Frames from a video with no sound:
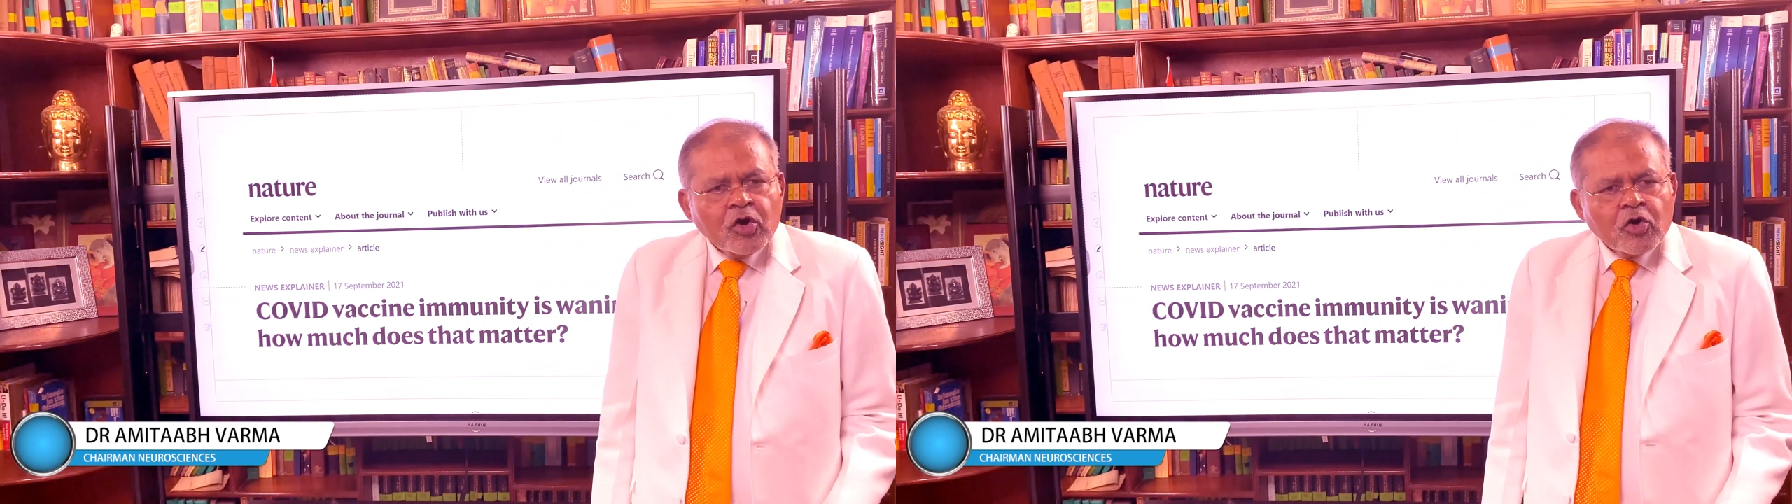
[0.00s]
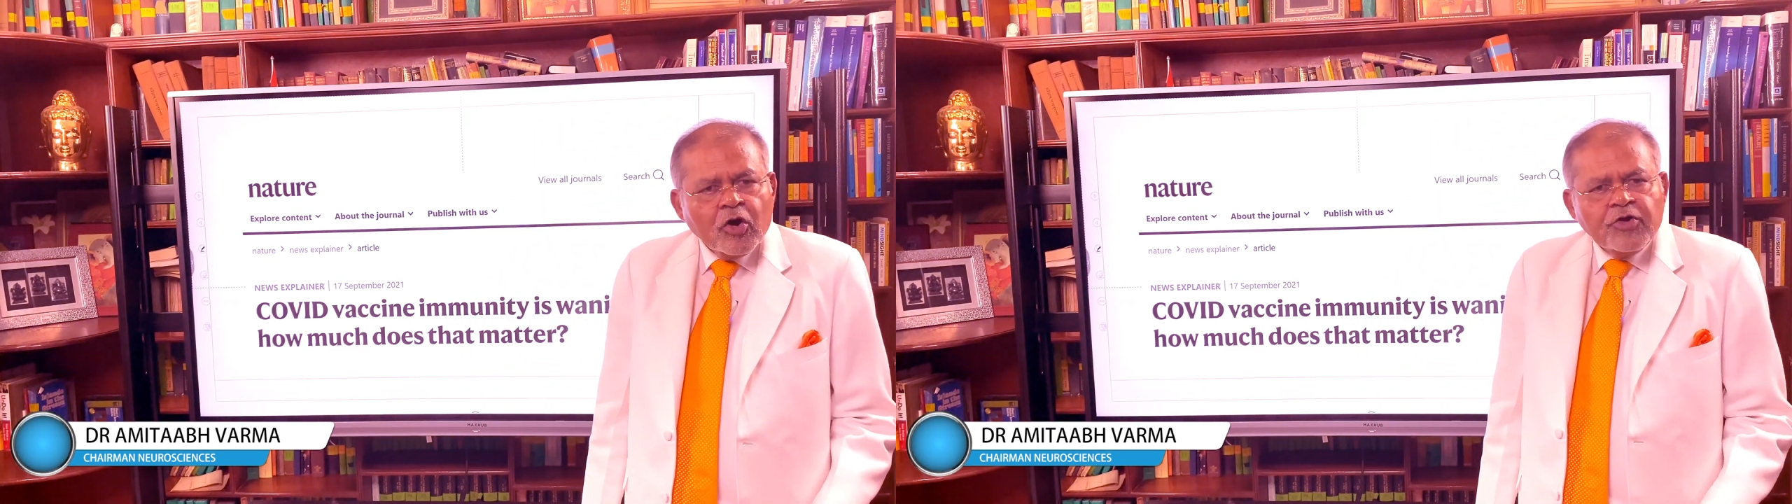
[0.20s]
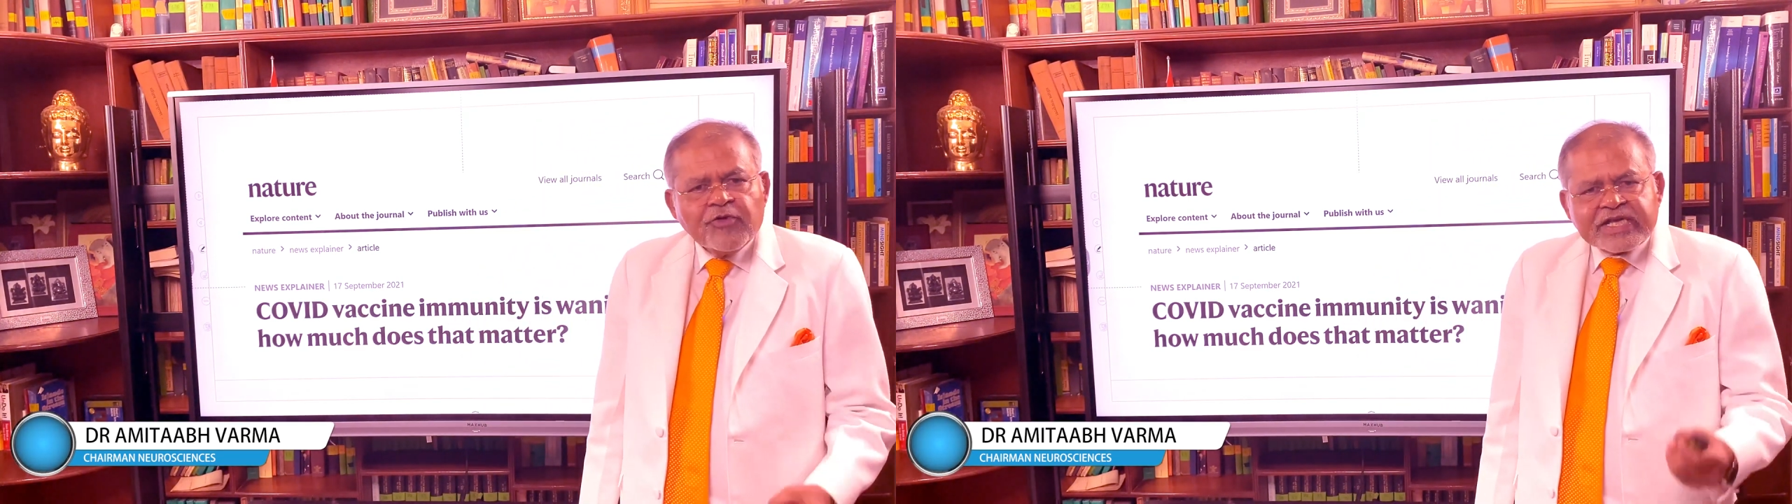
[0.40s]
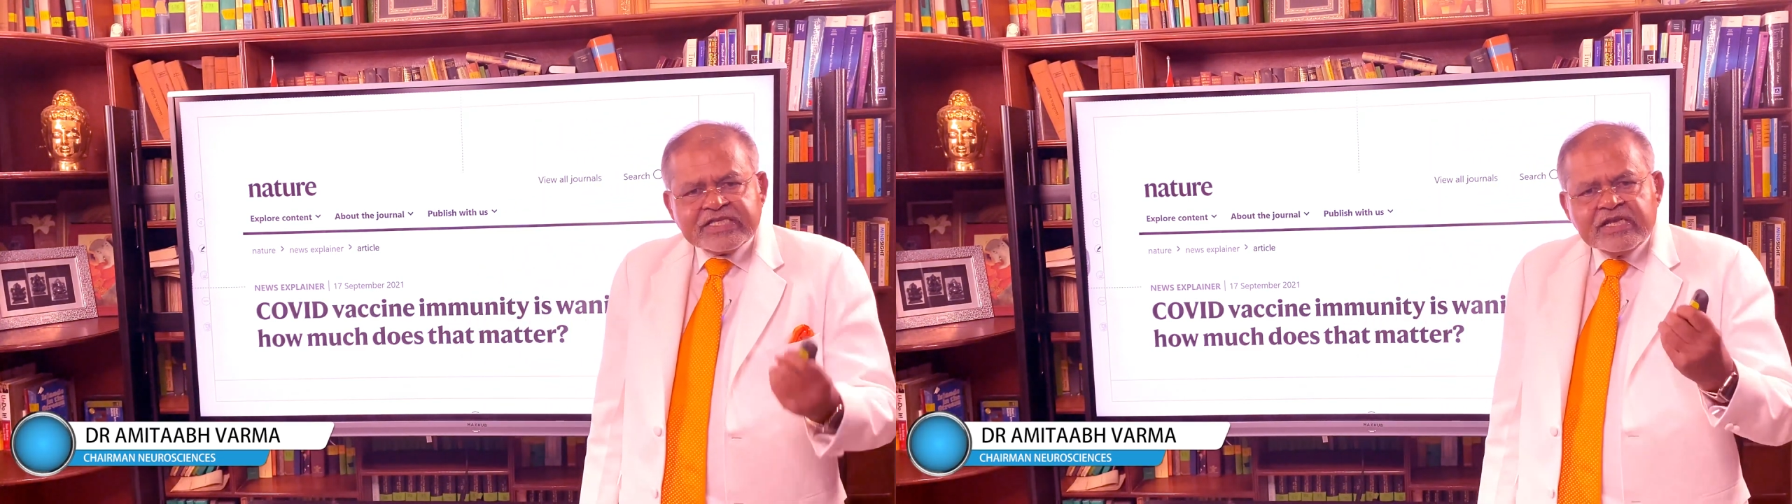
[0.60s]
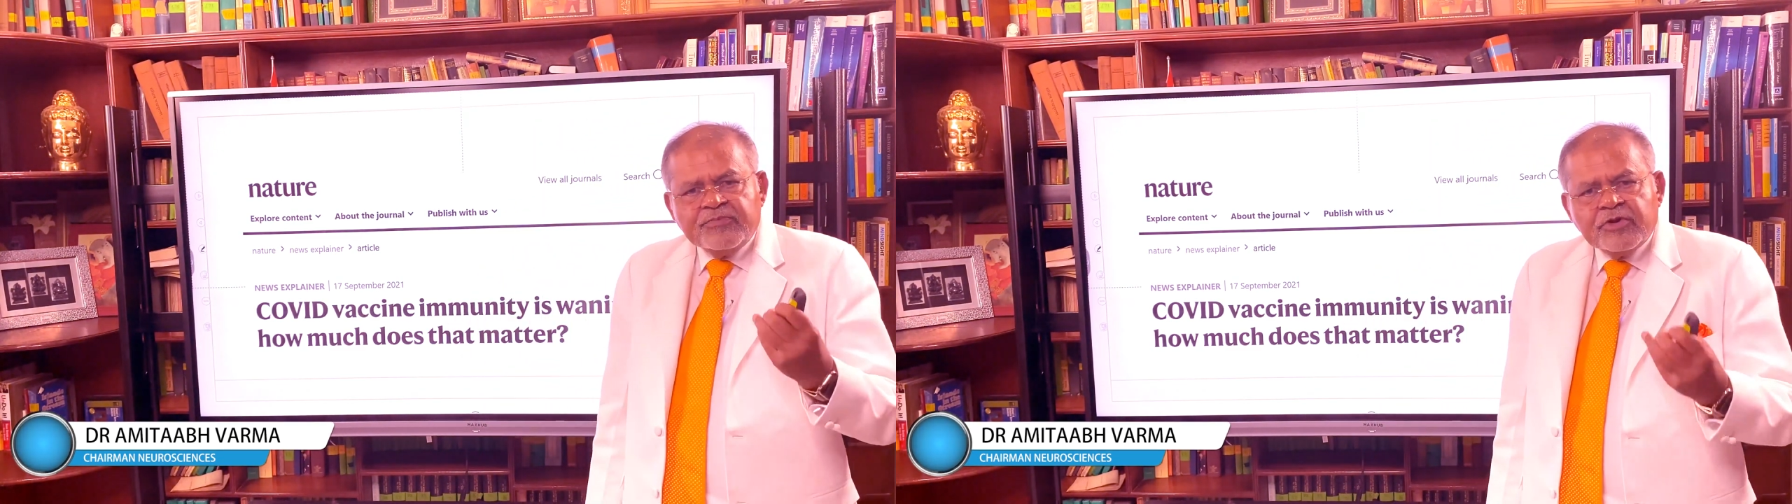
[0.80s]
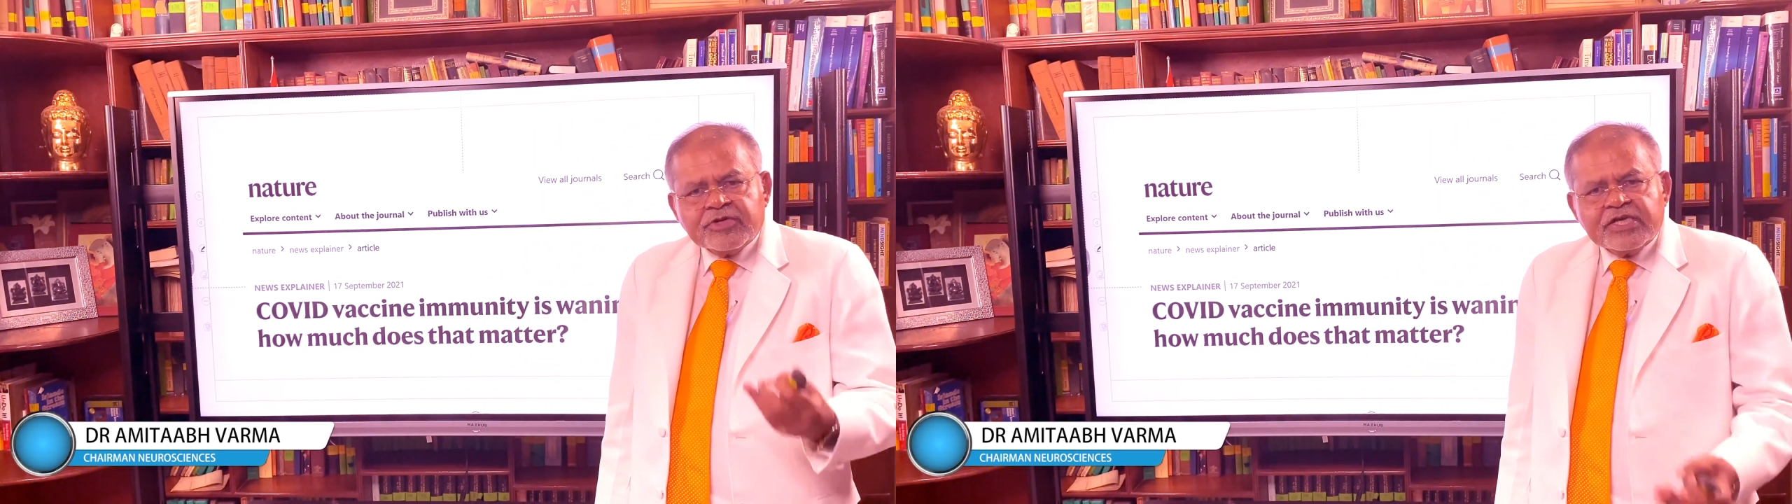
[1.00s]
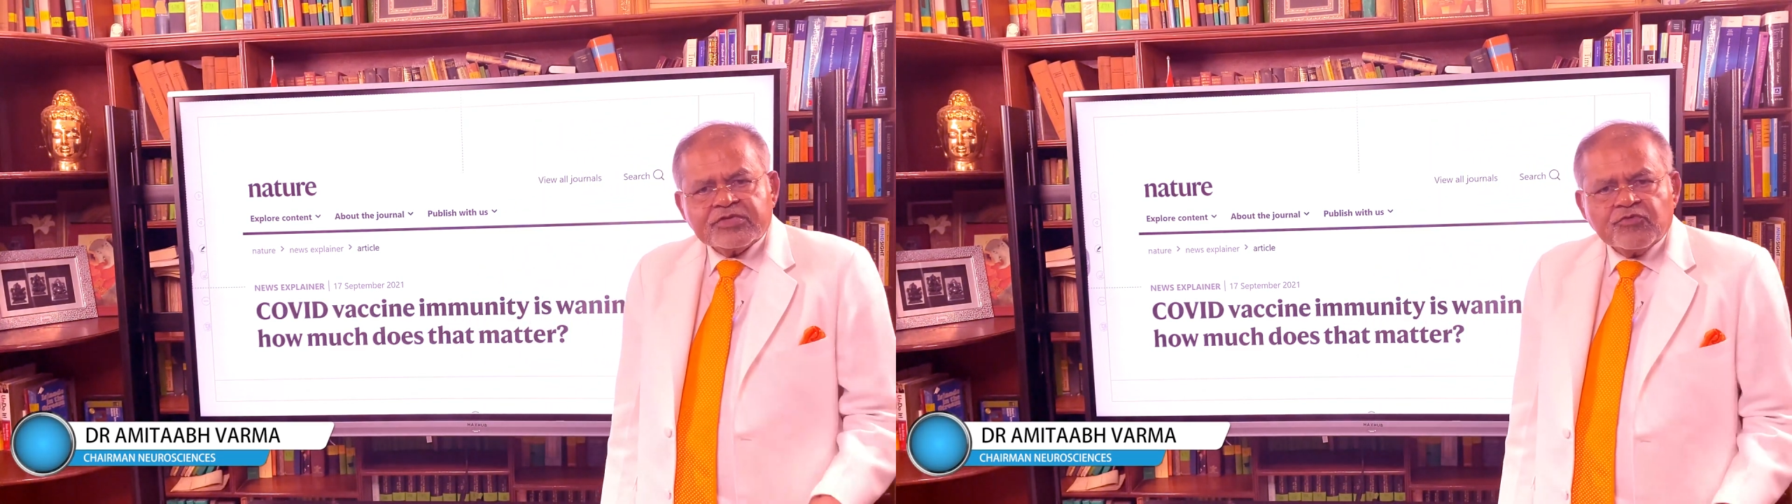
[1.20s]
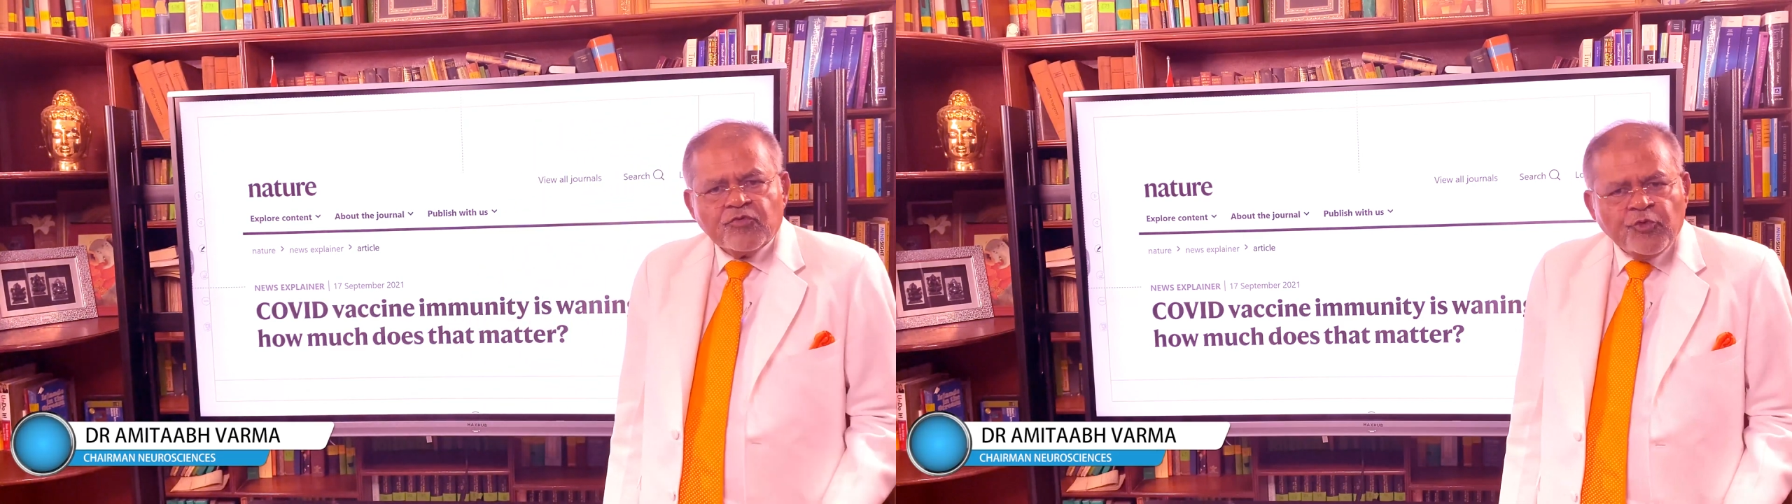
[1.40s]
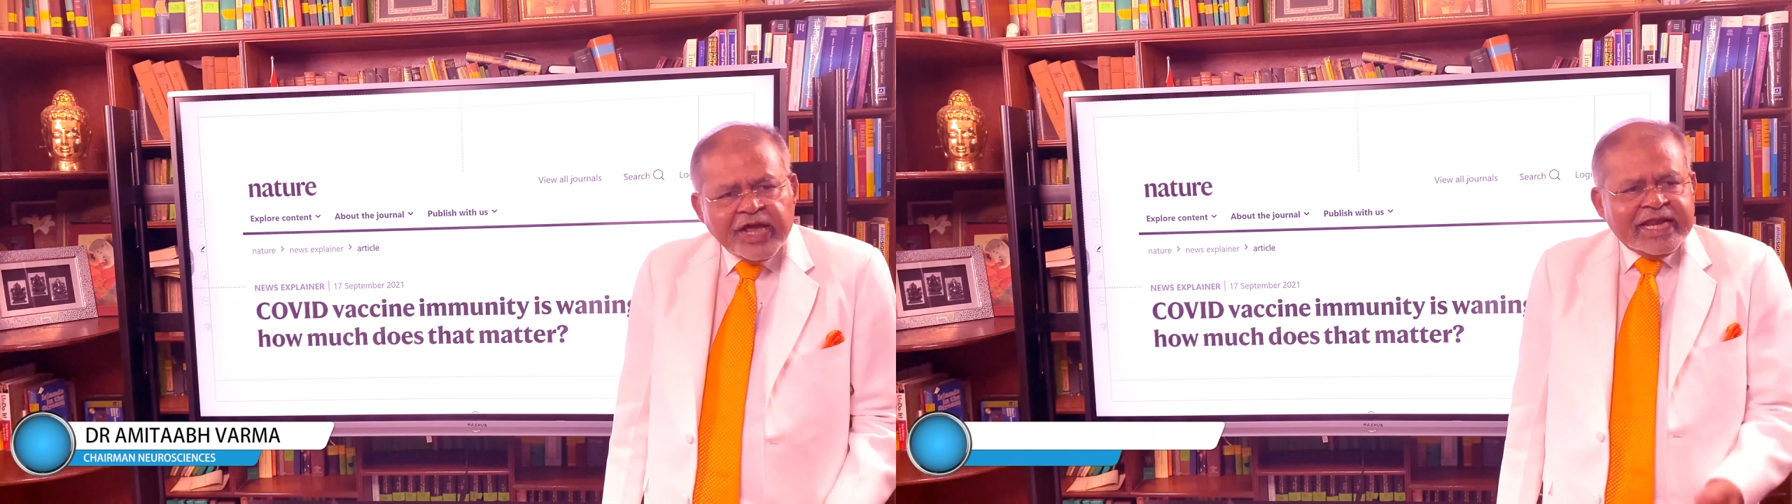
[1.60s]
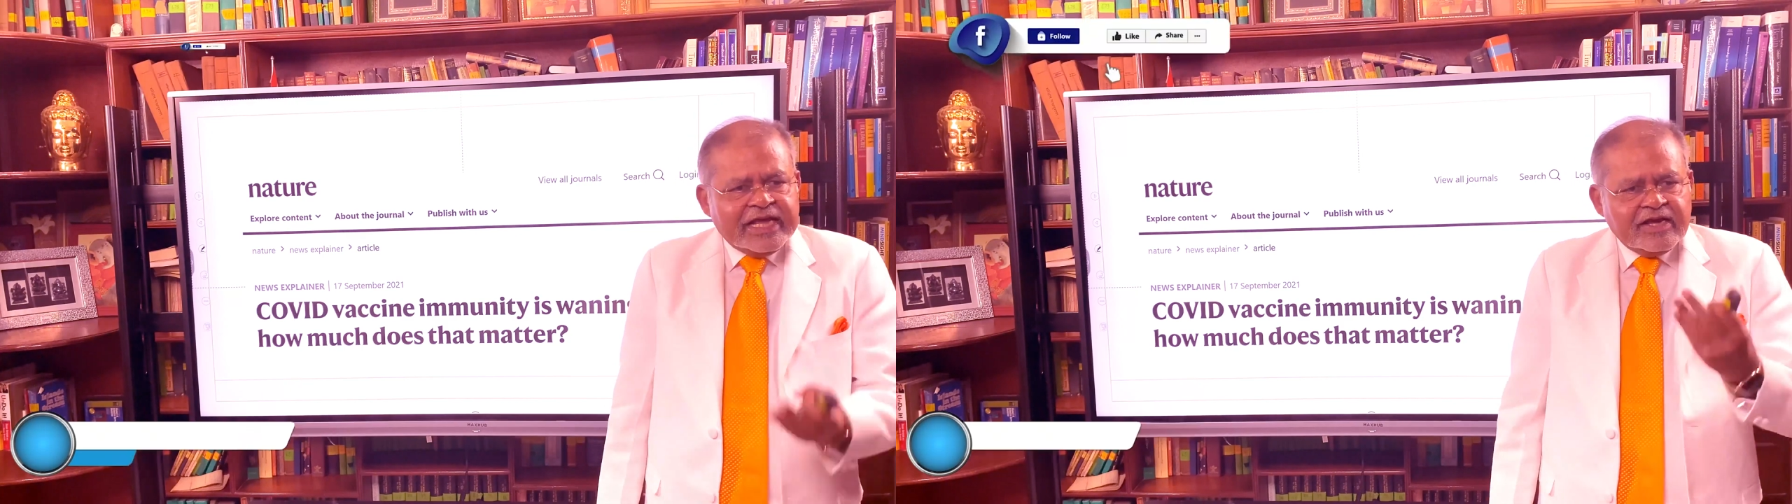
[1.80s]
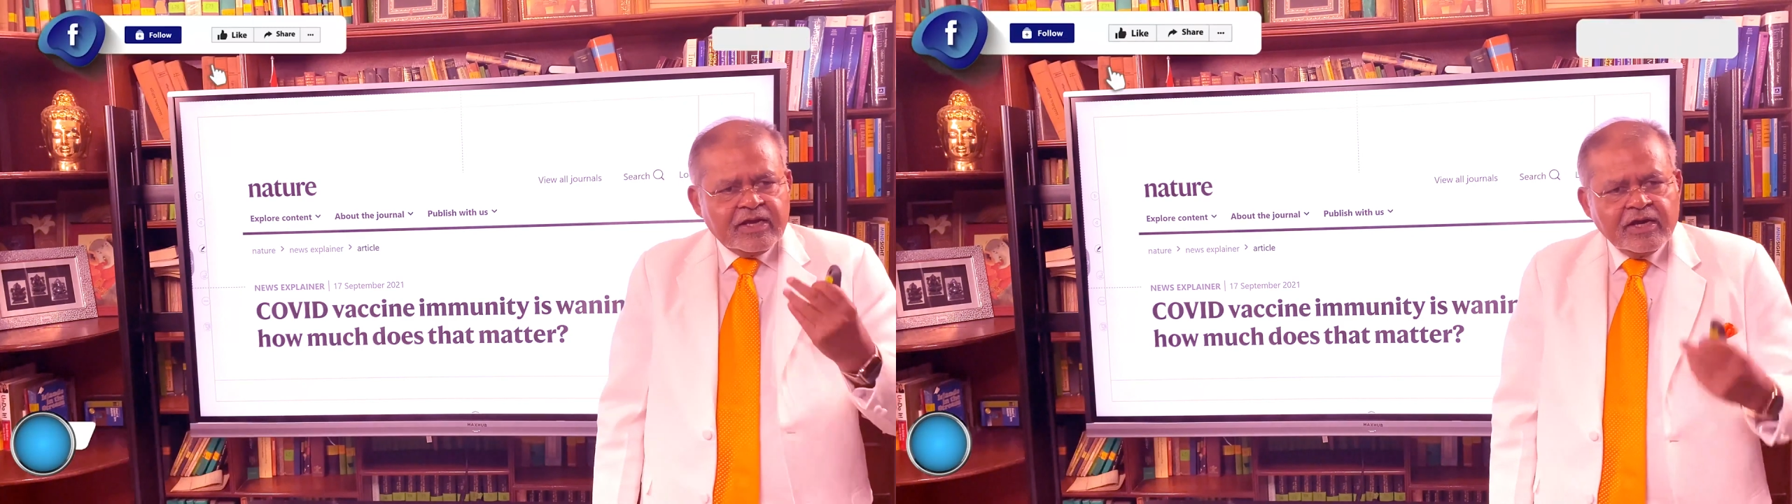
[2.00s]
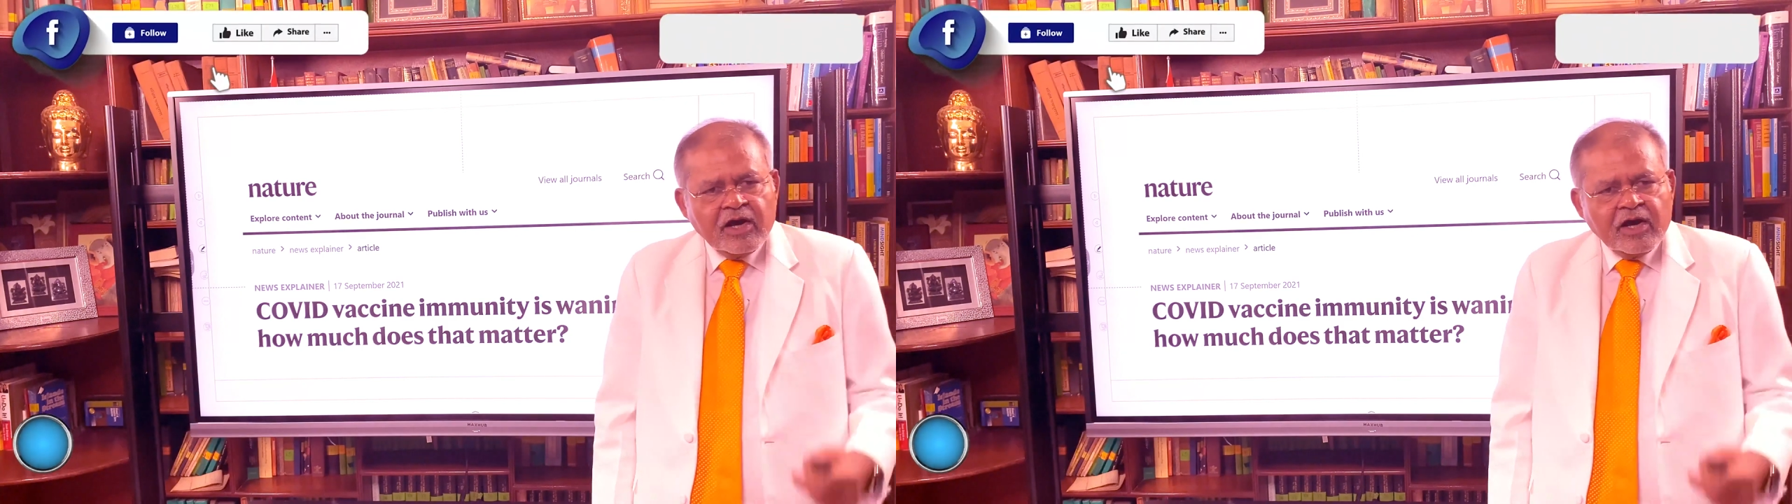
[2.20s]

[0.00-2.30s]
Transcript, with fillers: COVID vaccine immunity is waning.